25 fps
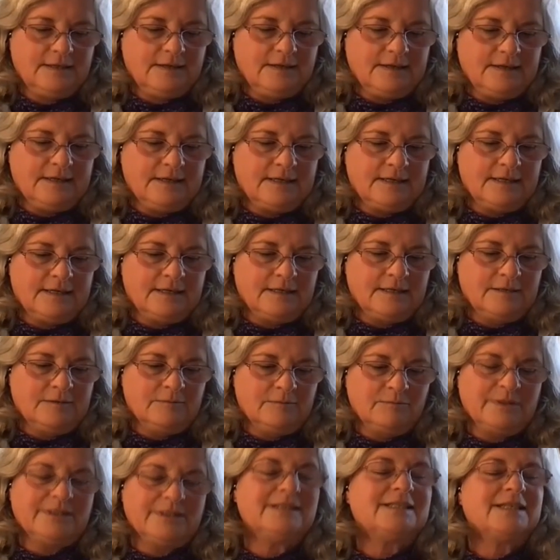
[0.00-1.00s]

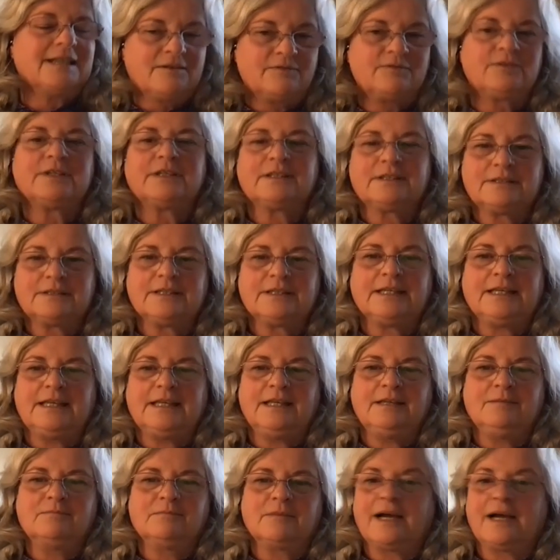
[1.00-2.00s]
But
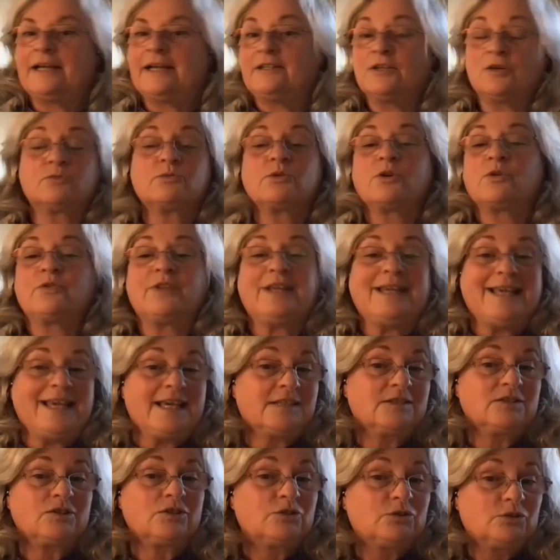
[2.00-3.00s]
definitely, I don't know the
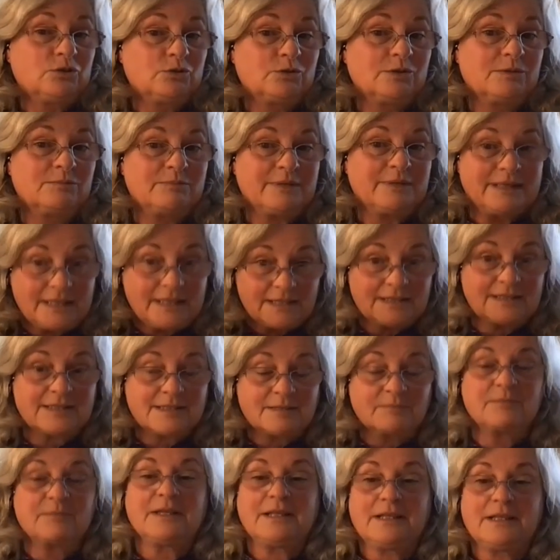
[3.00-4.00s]
answer to it, but that's
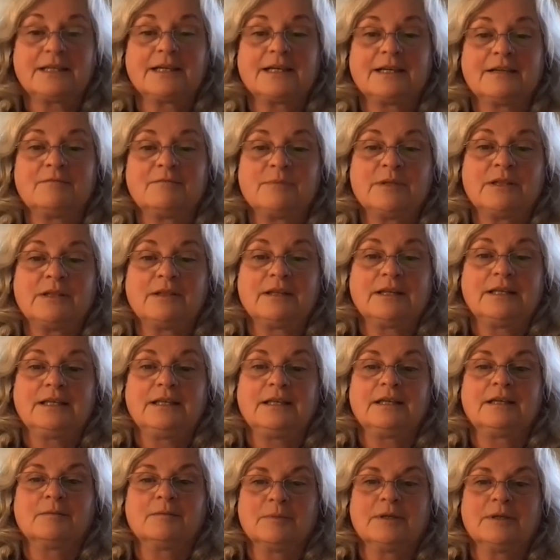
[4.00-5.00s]
something that I've been
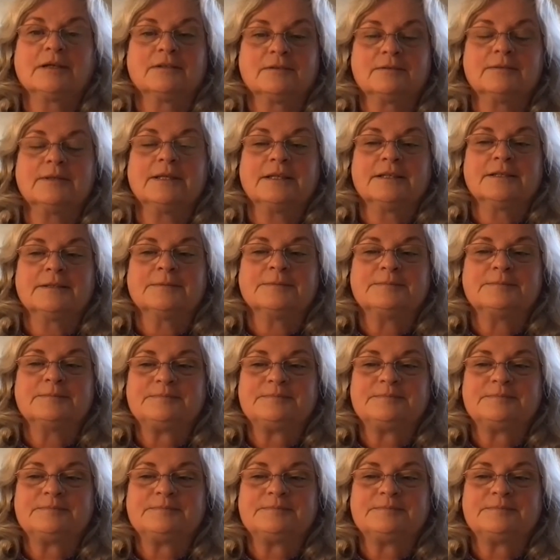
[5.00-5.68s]
thinking about. Yeah.